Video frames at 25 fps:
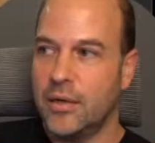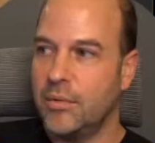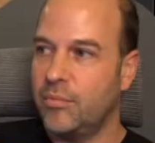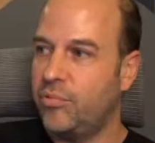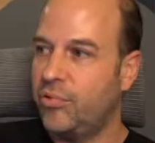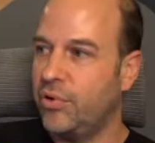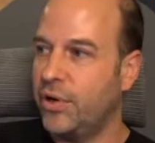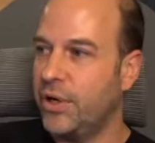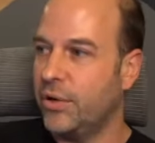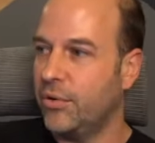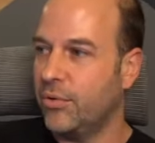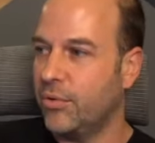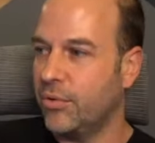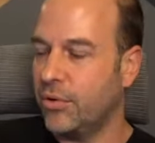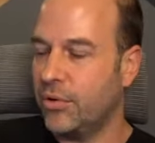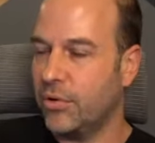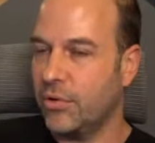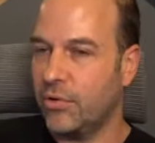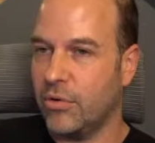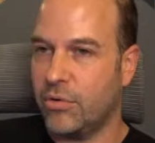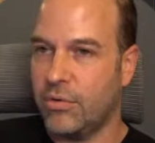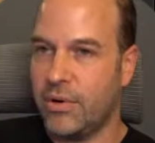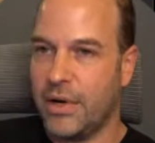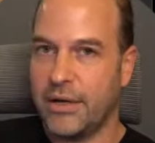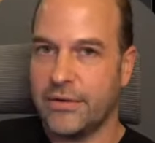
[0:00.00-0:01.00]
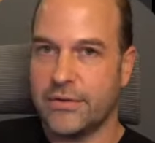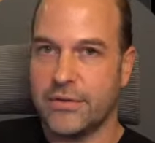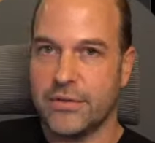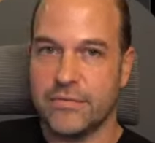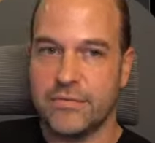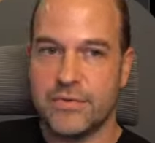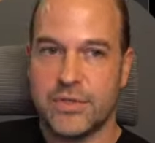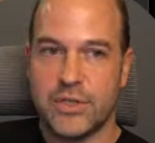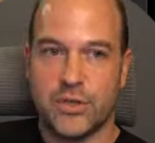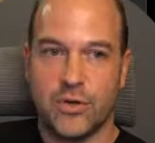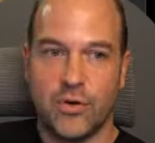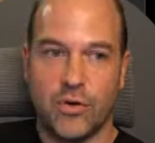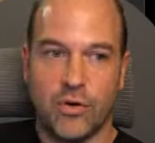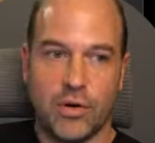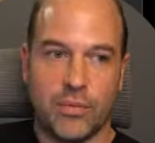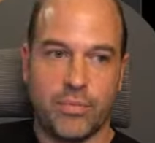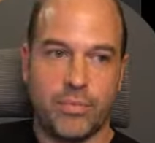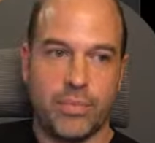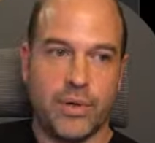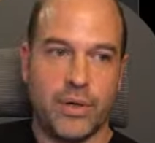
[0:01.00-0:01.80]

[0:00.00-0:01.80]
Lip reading: pre-order or out of stock,